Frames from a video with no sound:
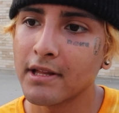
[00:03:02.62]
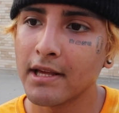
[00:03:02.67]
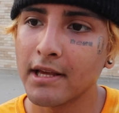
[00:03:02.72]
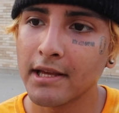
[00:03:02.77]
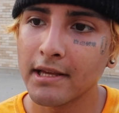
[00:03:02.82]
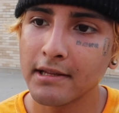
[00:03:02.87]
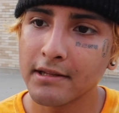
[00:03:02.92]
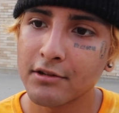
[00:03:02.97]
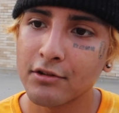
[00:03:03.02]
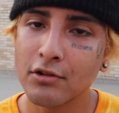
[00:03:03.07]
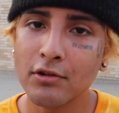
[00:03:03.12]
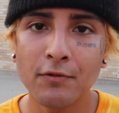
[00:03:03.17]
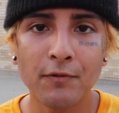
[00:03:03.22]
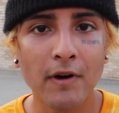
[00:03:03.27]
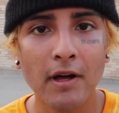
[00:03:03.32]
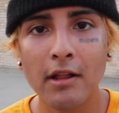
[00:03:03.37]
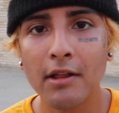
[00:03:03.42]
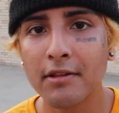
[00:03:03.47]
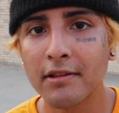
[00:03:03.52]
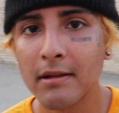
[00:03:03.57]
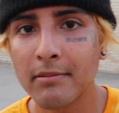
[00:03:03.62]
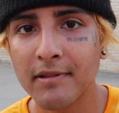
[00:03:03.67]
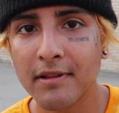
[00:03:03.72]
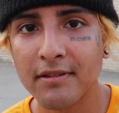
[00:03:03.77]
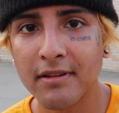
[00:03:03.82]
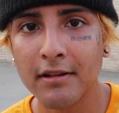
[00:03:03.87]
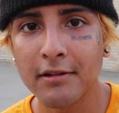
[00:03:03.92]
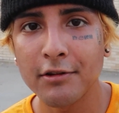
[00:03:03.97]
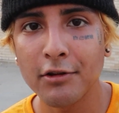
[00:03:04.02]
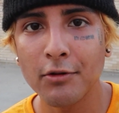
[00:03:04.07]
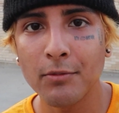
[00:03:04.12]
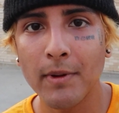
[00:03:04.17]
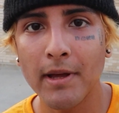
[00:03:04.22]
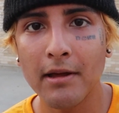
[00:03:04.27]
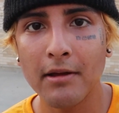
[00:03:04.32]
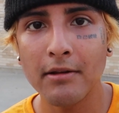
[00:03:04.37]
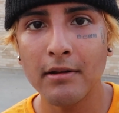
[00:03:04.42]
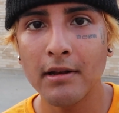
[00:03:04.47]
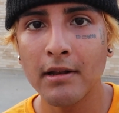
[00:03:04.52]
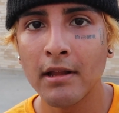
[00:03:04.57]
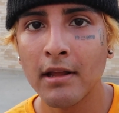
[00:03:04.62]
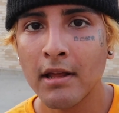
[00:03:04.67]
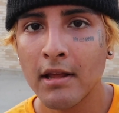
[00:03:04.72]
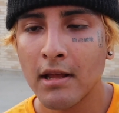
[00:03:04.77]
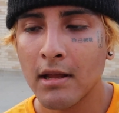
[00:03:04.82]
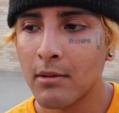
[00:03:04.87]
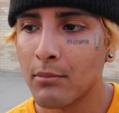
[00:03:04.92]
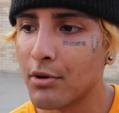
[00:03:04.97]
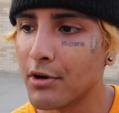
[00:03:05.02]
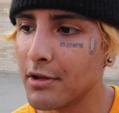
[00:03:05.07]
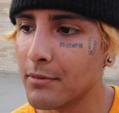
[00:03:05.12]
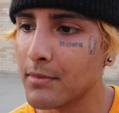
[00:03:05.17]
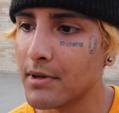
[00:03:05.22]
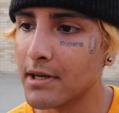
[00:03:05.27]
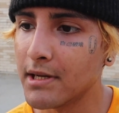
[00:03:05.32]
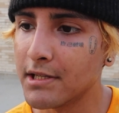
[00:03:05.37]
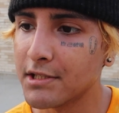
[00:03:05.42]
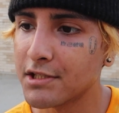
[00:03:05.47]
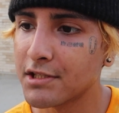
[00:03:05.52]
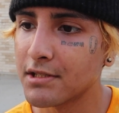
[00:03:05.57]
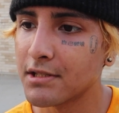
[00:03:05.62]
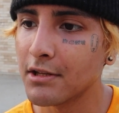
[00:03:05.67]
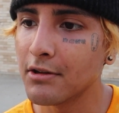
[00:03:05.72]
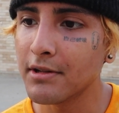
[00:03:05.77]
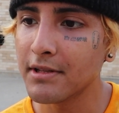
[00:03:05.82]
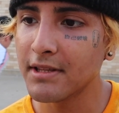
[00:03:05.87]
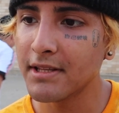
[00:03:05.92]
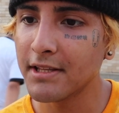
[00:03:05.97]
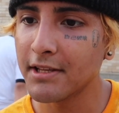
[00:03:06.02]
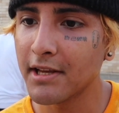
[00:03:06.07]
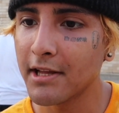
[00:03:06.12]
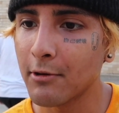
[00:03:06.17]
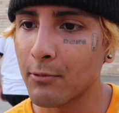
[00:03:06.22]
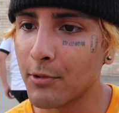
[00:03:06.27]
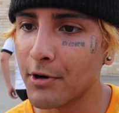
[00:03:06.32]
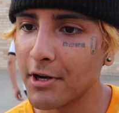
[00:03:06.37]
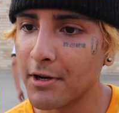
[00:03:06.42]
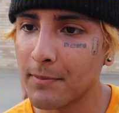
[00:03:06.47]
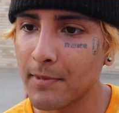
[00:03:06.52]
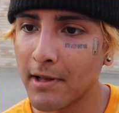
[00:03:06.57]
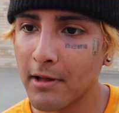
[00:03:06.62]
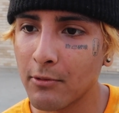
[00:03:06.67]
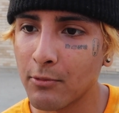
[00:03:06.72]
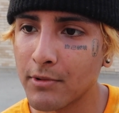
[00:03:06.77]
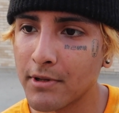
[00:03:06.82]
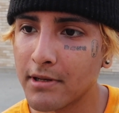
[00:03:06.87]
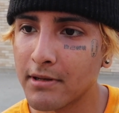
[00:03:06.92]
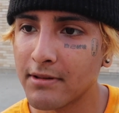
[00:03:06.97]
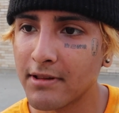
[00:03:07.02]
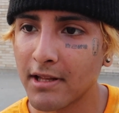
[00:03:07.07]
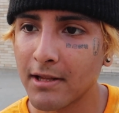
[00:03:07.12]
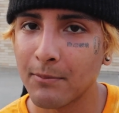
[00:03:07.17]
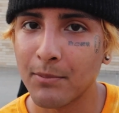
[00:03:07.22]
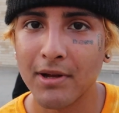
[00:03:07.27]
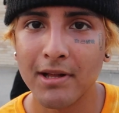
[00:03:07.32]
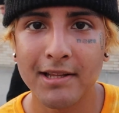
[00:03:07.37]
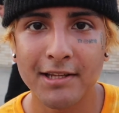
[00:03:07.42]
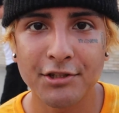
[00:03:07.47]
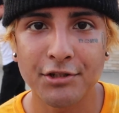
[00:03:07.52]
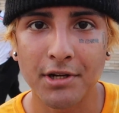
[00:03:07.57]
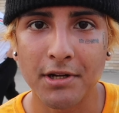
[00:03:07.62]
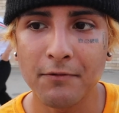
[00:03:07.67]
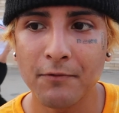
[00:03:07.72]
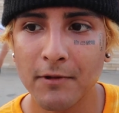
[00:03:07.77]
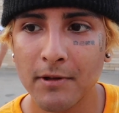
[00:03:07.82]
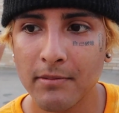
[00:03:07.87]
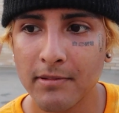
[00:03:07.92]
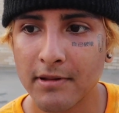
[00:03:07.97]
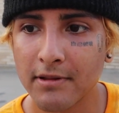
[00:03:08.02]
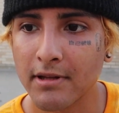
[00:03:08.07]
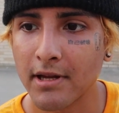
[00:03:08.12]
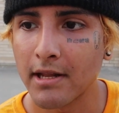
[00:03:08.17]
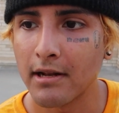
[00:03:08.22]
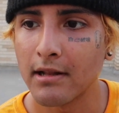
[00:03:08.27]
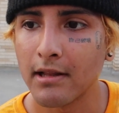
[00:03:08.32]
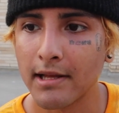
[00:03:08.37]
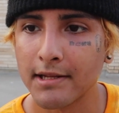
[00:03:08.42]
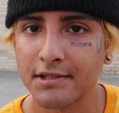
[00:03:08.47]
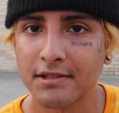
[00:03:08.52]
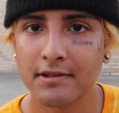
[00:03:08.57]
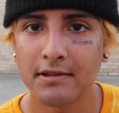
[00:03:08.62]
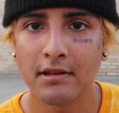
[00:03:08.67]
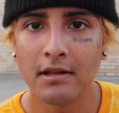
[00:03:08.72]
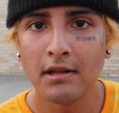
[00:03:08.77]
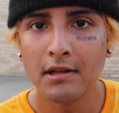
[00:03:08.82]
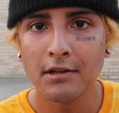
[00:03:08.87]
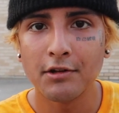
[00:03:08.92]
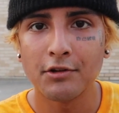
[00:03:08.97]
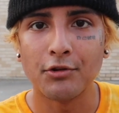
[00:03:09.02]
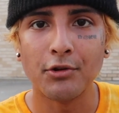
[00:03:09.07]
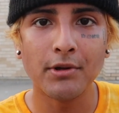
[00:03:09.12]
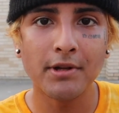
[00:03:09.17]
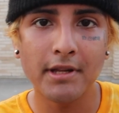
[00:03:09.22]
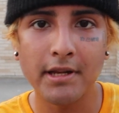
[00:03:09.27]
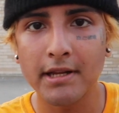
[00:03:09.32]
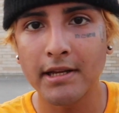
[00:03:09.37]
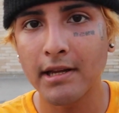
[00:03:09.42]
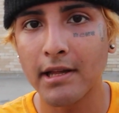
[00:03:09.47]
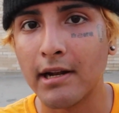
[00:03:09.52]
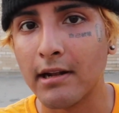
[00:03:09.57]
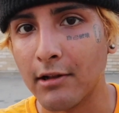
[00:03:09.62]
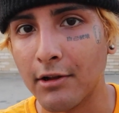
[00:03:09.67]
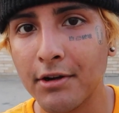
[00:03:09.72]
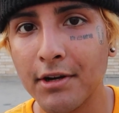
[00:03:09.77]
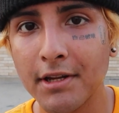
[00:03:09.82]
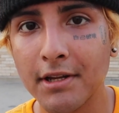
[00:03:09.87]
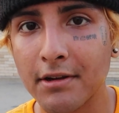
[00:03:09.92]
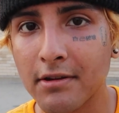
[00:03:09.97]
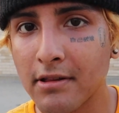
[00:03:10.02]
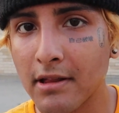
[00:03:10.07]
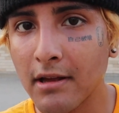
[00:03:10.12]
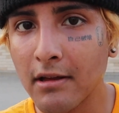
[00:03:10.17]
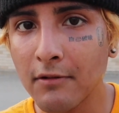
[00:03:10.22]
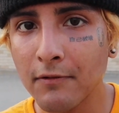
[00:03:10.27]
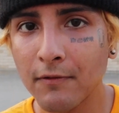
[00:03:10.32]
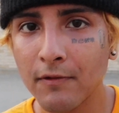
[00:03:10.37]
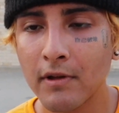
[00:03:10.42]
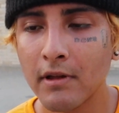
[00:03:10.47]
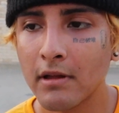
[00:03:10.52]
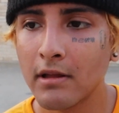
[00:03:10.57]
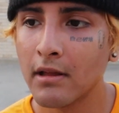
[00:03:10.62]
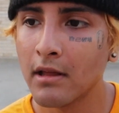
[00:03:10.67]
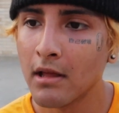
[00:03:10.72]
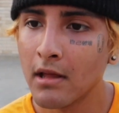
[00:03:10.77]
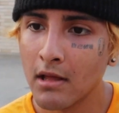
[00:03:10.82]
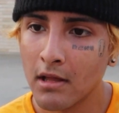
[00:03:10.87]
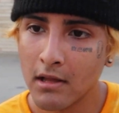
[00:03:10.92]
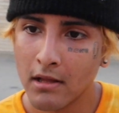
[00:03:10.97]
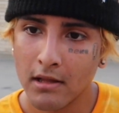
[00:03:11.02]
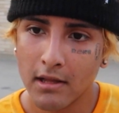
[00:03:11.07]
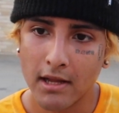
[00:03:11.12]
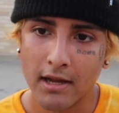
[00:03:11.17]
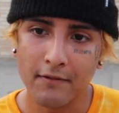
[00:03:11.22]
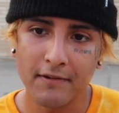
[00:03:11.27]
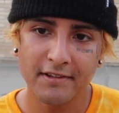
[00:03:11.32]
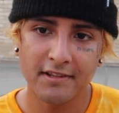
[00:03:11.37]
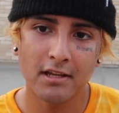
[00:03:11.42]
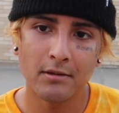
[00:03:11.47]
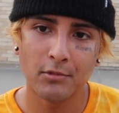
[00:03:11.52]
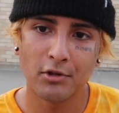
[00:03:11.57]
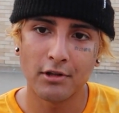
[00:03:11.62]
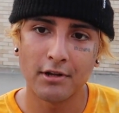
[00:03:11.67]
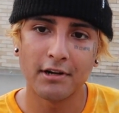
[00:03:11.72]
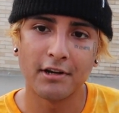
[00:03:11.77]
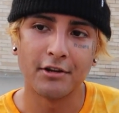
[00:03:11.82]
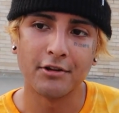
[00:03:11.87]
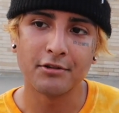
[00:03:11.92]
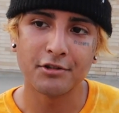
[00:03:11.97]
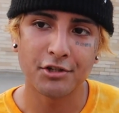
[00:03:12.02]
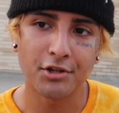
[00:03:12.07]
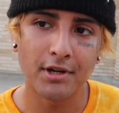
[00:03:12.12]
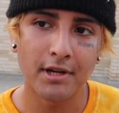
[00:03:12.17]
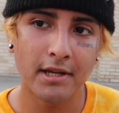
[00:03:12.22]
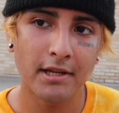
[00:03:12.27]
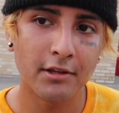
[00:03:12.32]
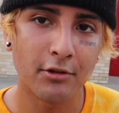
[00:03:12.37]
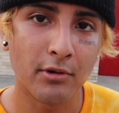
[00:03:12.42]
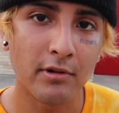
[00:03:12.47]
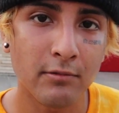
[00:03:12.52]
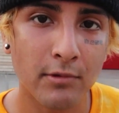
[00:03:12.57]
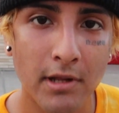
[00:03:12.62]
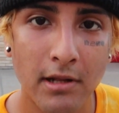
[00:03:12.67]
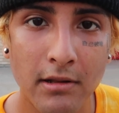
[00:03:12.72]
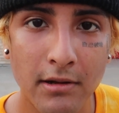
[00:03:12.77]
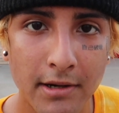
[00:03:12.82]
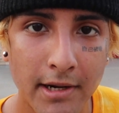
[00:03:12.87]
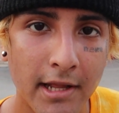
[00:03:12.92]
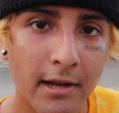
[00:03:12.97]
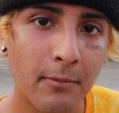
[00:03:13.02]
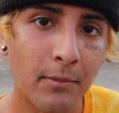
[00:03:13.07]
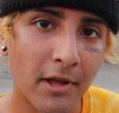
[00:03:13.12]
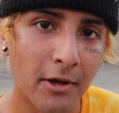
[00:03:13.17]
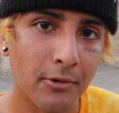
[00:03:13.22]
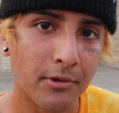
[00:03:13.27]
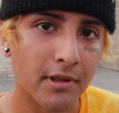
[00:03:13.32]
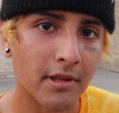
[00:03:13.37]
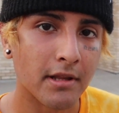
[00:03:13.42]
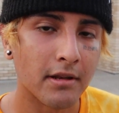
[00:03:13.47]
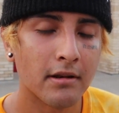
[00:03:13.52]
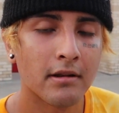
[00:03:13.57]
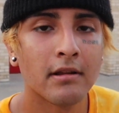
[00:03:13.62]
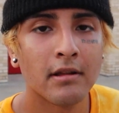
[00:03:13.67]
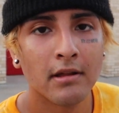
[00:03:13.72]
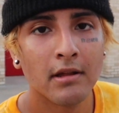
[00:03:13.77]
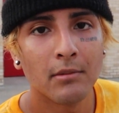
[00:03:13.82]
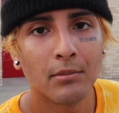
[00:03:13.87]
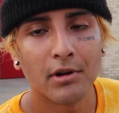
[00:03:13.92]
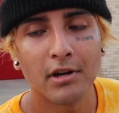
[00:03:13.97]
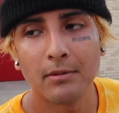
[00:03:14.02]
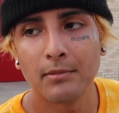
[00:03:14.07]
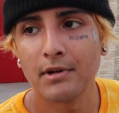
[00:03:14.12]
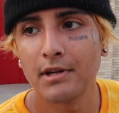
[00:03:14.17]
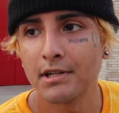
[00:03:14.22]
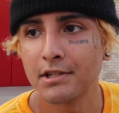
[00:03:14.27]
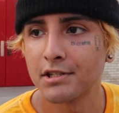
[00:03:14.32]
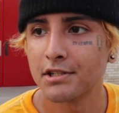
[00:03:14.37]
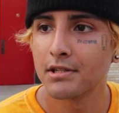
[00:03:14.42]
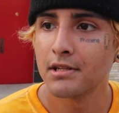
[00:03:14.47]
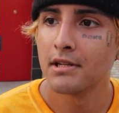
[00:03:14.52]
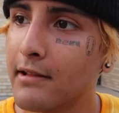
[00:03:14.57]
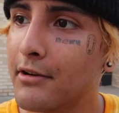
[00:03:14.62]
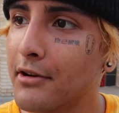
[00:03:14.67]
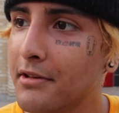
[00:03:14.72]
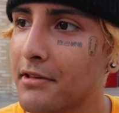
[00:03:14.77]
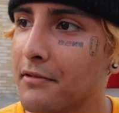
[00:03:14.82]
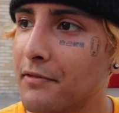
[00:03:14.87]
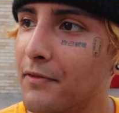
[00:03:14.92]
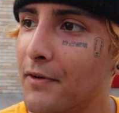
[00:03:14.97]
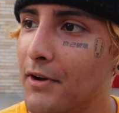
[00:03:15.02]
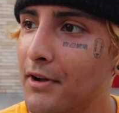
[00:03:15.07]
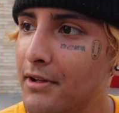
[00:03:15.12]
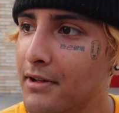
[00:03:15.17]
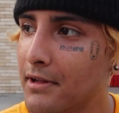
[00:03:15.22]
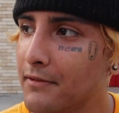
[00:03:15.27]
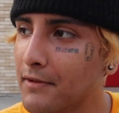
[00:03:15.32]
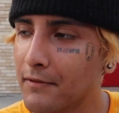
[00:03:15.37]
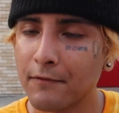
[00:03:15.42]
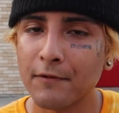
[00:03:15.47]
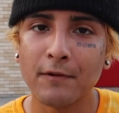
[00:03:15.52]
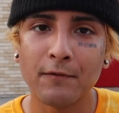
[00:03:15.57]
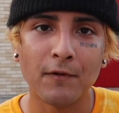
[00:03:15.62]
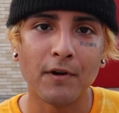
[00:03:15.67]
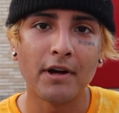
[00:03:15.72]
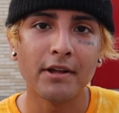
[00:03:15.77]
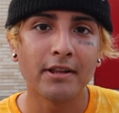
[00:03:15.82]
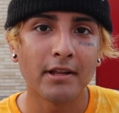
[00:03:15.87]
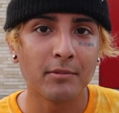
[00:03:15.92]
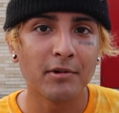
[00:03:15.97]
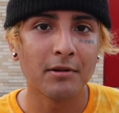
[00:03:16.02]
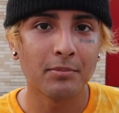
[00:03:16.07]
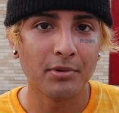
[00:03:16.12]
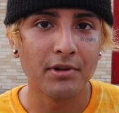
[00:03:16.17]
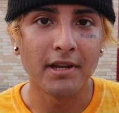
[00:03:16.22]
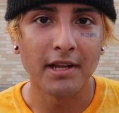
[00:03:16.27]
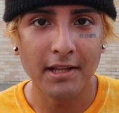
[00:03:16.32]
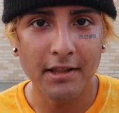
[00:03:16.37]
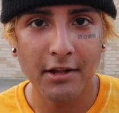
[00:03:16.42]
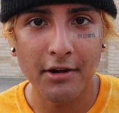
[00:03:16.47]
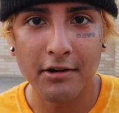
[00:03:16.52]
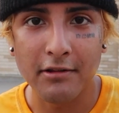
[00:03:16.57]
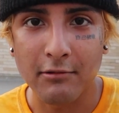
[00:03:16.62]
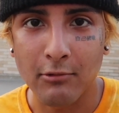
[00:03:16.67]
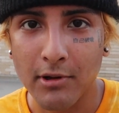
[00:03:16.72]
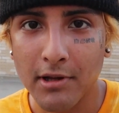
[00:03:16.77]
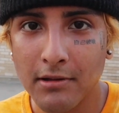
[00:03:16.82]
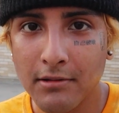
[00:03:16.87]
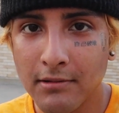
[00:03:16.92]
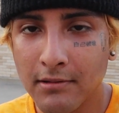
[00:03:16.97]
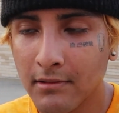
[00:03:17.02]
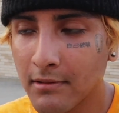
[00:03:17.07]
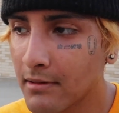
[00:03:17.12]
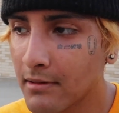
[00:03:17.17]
say do follow the steps I'm telling you about. Pretty much the only thing you got to worry about when say belling tray flips is kind of like just doing it and kind of learning yourself. Every time you learn a new trick, you always want to learn how to bell with it. Pretty much there is a fall. I have a few falls I'm going to put in there as well.